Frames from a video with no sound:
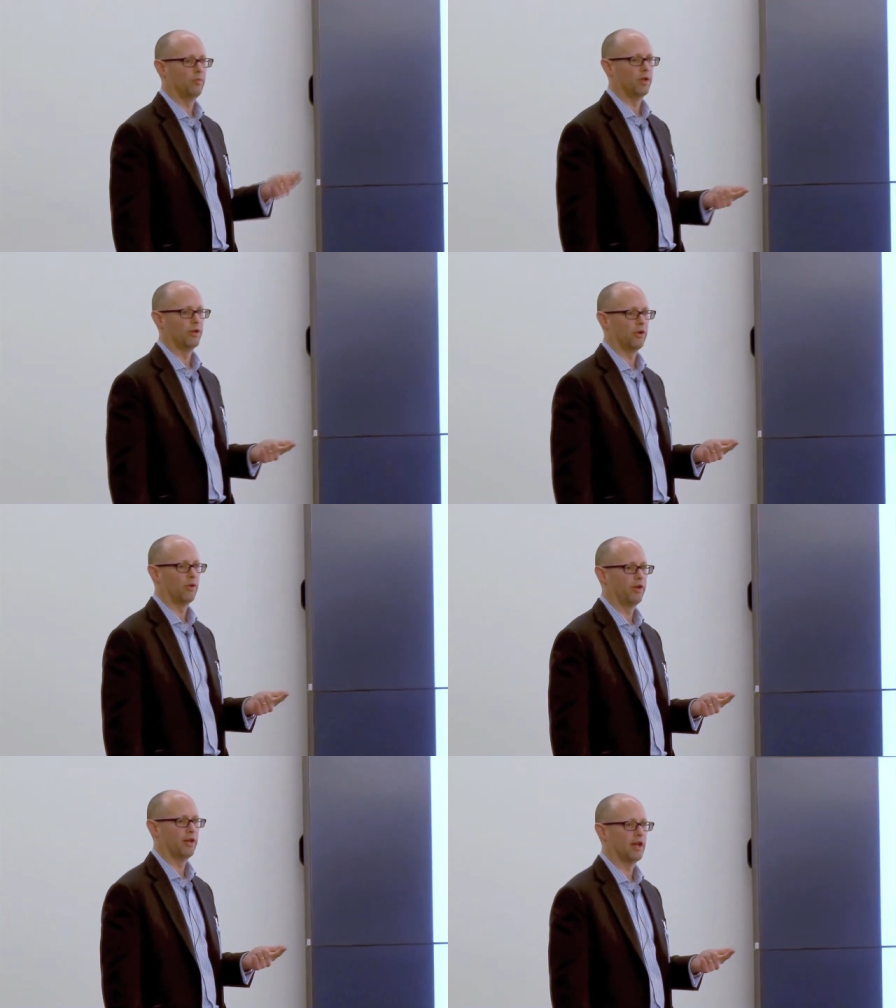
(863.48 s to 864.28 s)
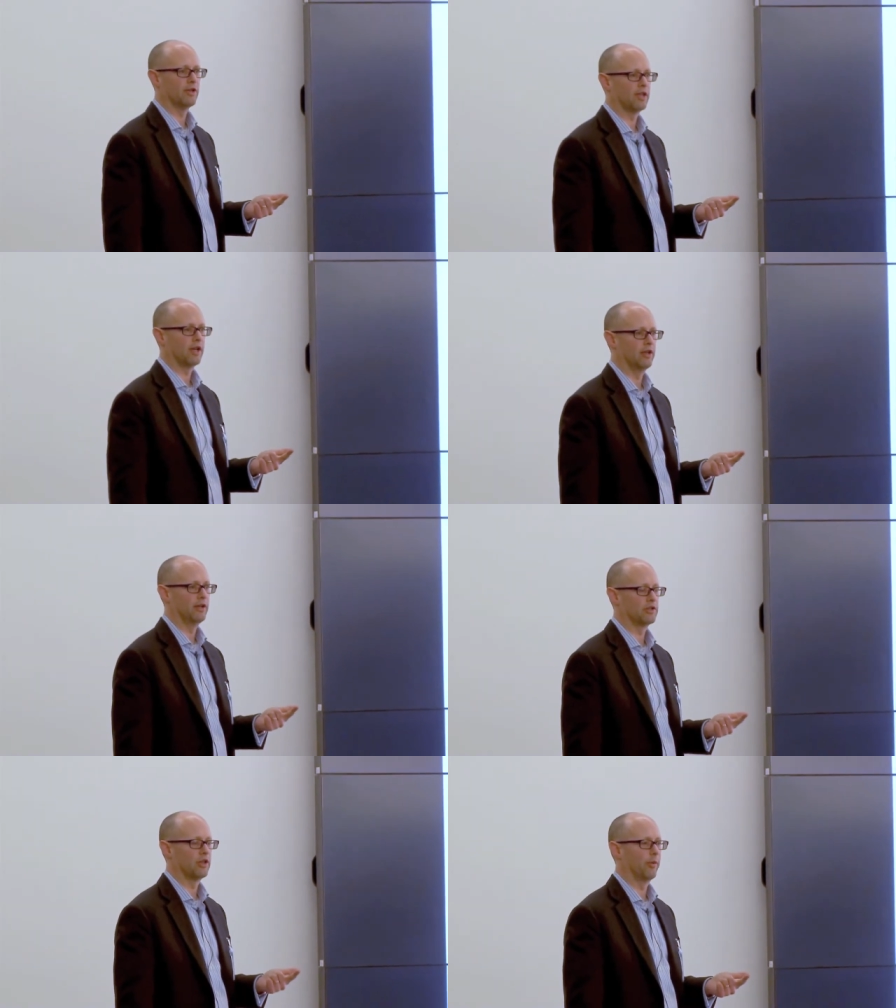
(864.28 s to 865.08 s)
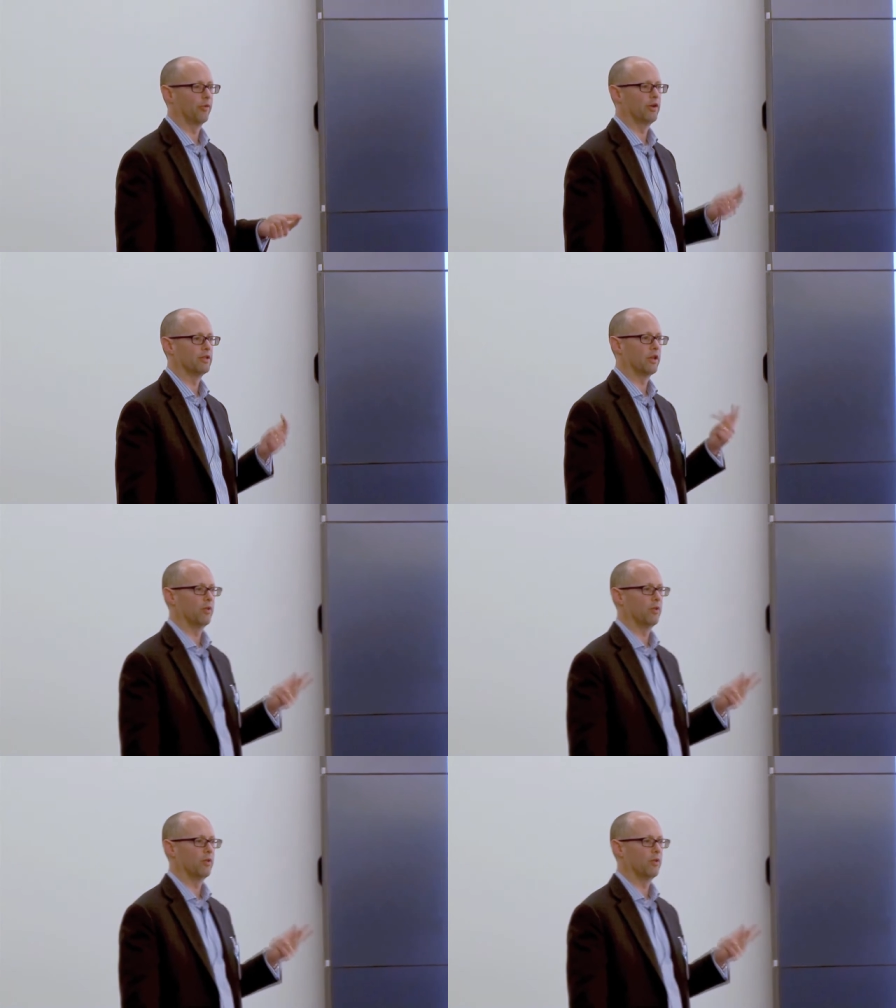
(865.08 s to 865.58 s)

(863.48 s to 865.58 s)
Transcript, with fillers: we would build our own in-house analytics libraries,